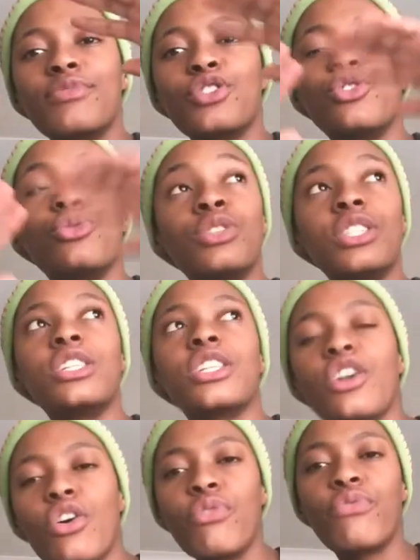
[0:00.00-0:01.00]

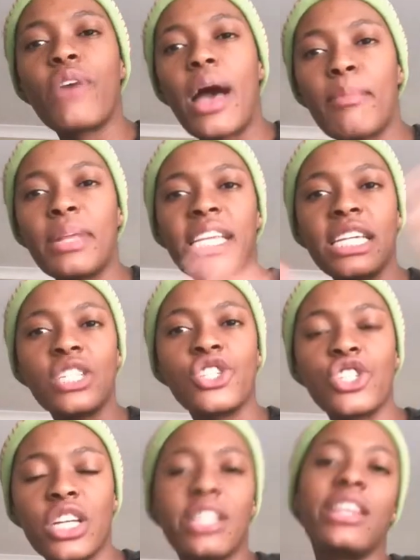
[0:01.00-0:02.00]
unity of family and
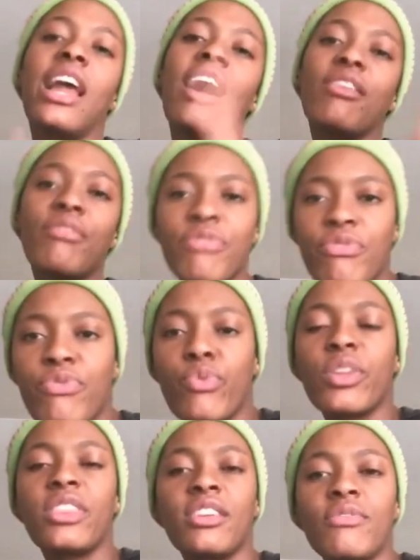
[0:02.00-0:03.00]
shit, love
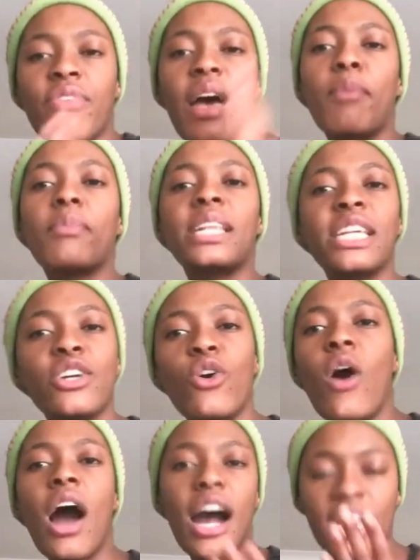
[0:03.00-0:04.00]
within family,
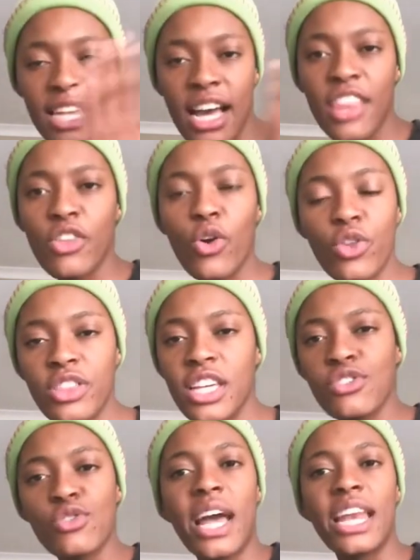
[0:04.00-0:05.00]
ohana, the whole
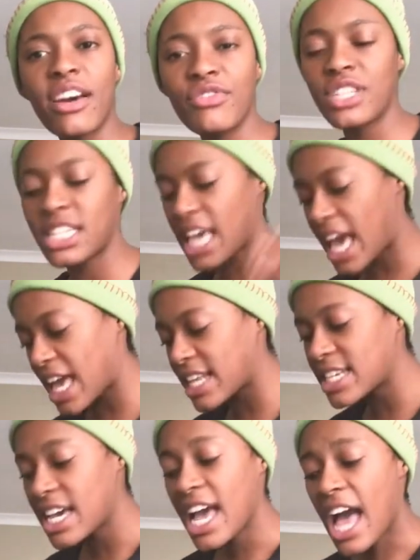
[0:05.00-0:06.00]
thing. So I loved it,
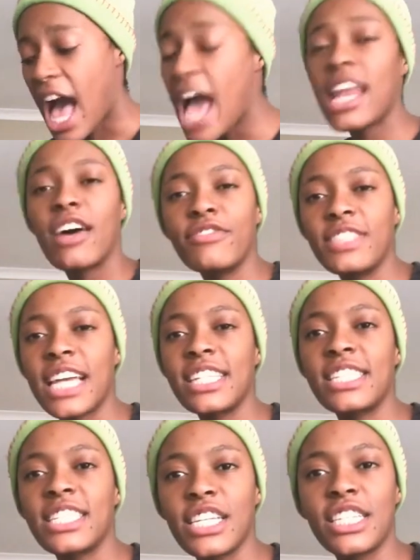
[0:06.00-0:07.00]
and I loved
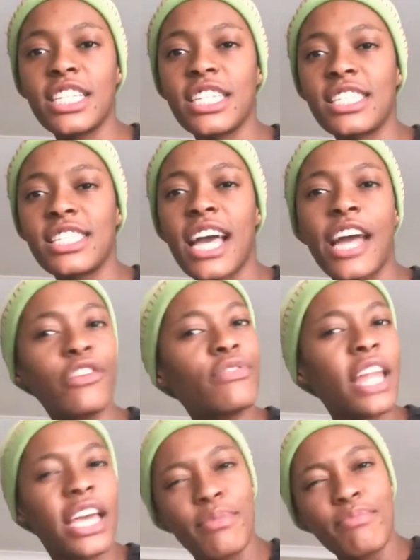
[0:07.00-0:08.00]
that Stitch is kind
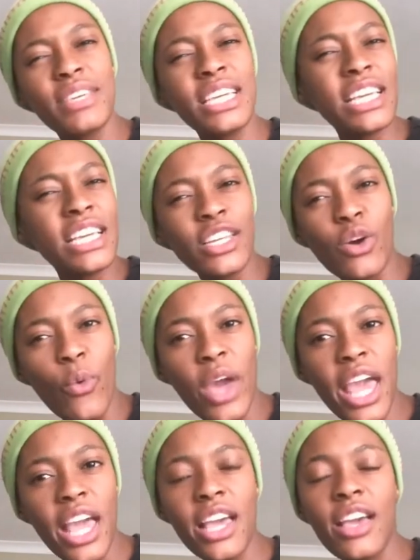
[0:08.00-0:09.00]
of like me in a
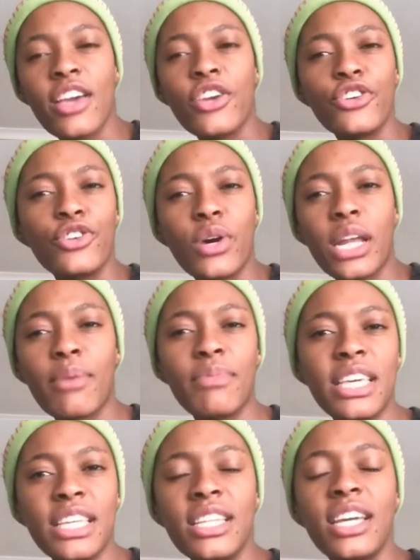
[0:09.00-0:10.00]
way, you know what I
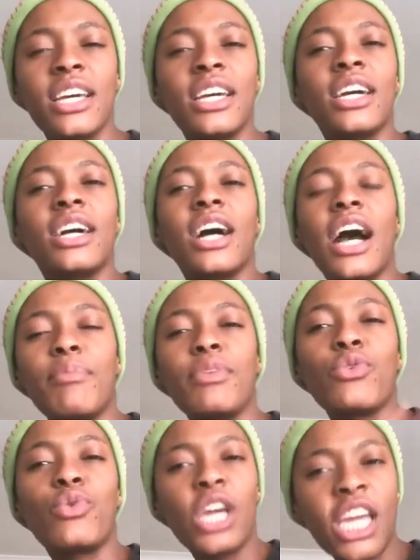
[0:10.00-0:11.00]
mean? I'm
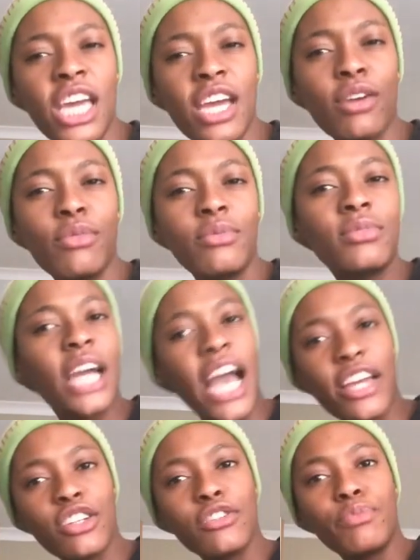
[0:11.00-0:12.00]
a rare
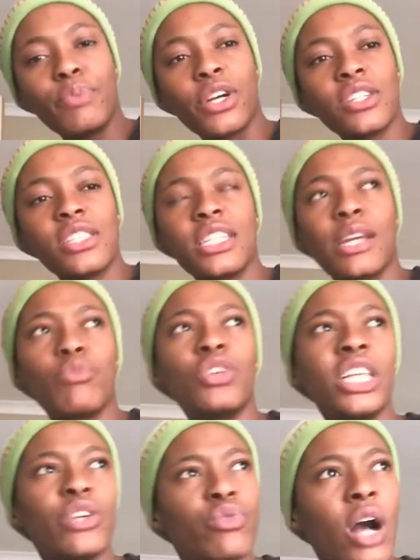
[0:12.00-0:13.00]
kind of person. I'm
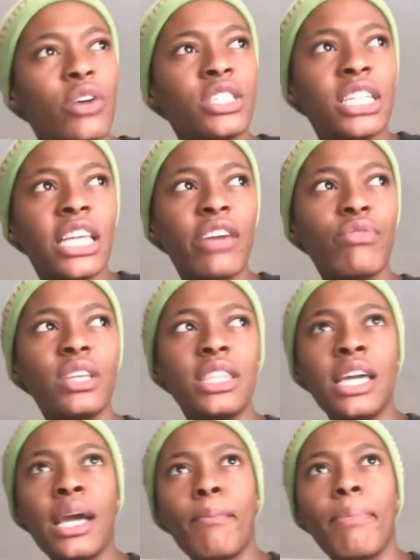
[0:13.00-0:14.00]
really rowdy and
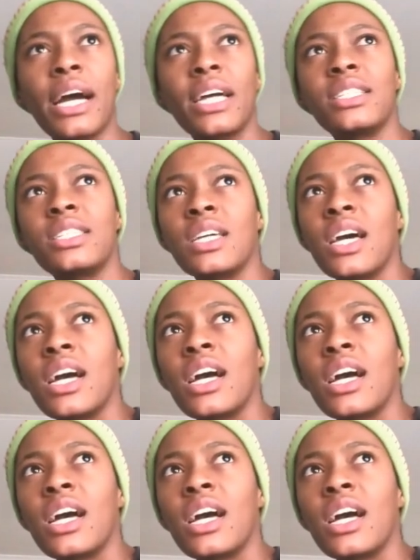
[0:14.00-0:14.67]
everything, but